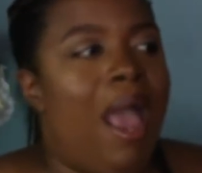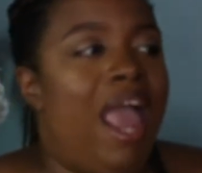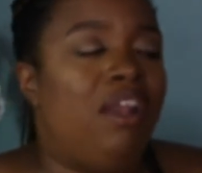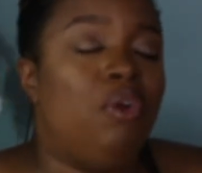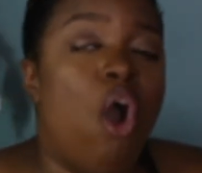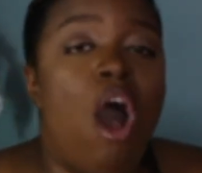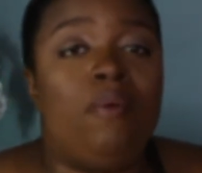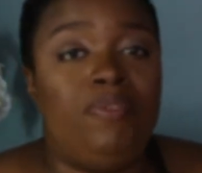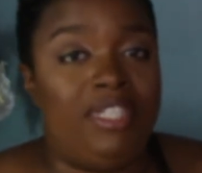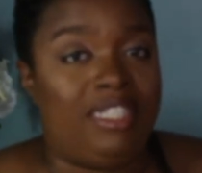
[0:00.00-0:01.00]
And
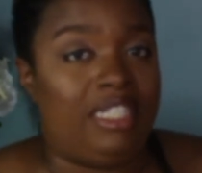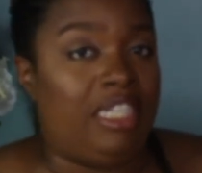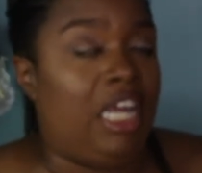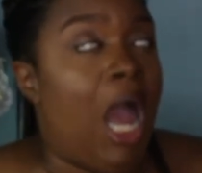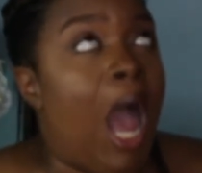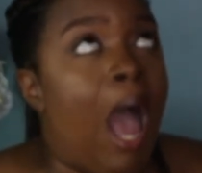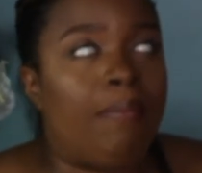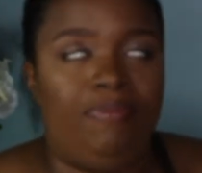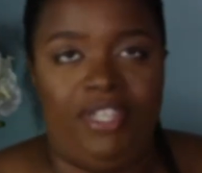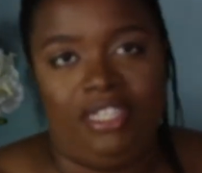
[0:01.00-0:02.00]
obviously,
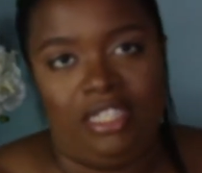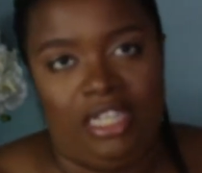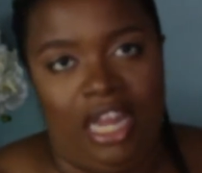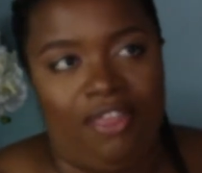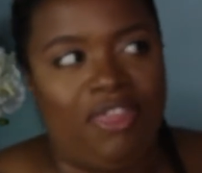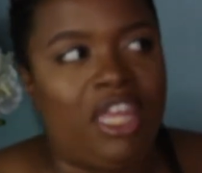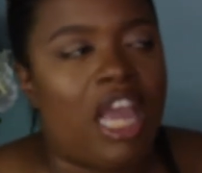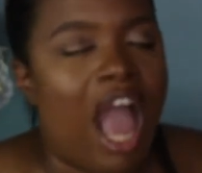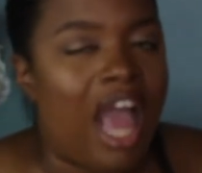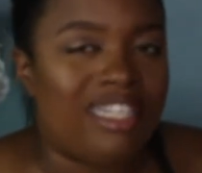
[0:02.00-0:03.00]
the
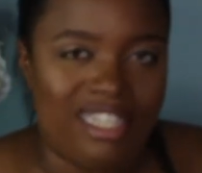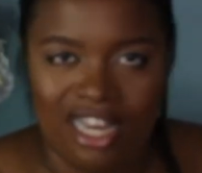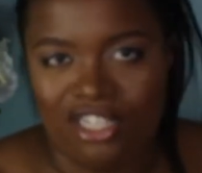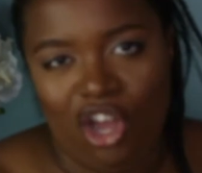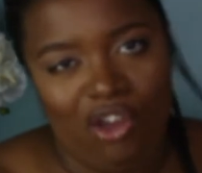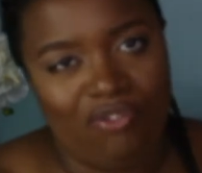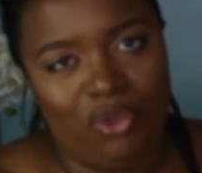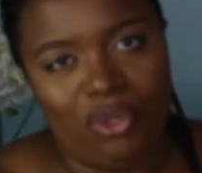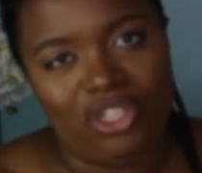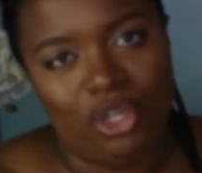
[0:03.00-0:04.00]
content of
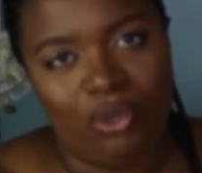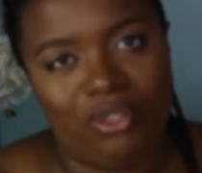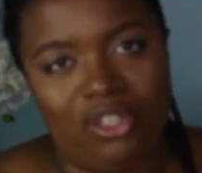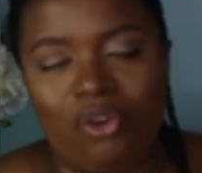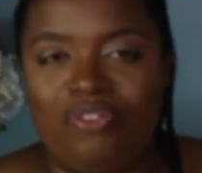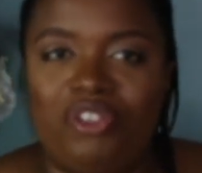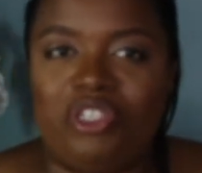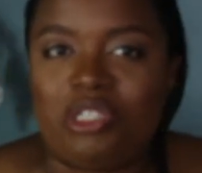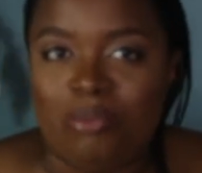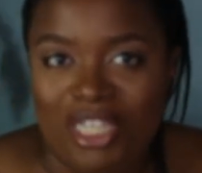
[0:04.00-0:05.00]
your toast, of your
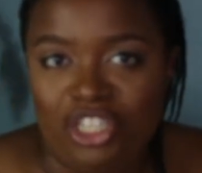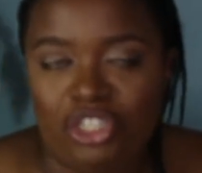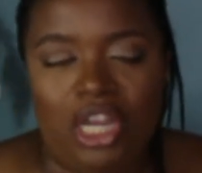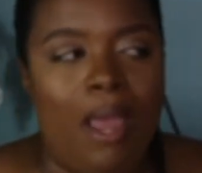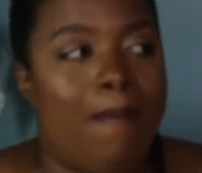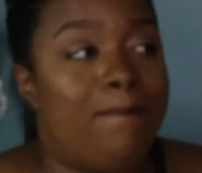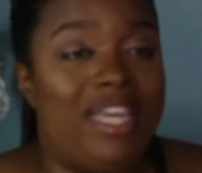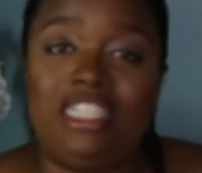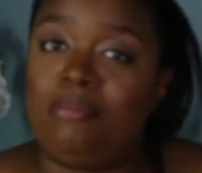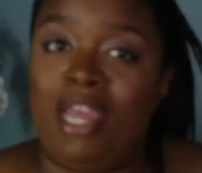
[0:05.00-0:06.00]
speech,
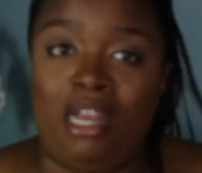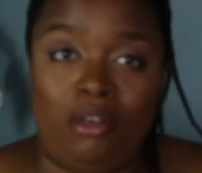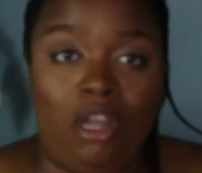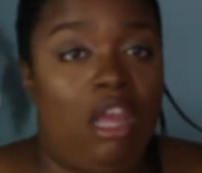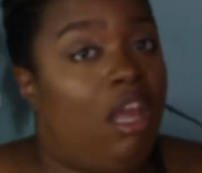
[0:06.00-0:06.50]
best man,